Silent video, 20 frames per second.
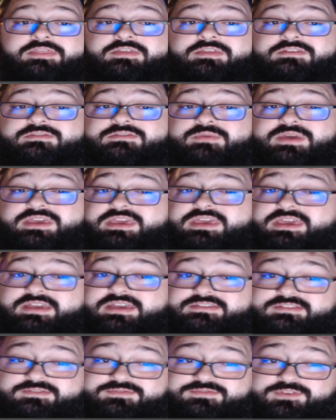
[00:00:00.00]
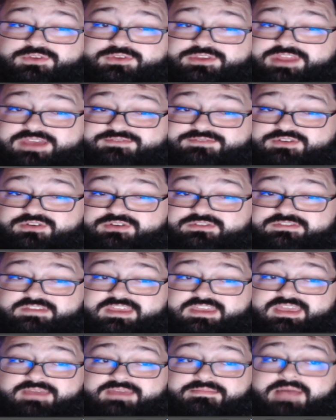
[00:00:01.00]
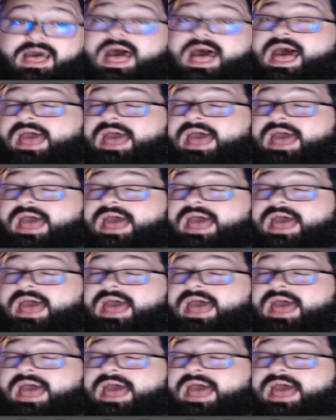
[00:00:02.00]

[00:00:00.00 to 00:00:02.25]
This way he has a full diverse team.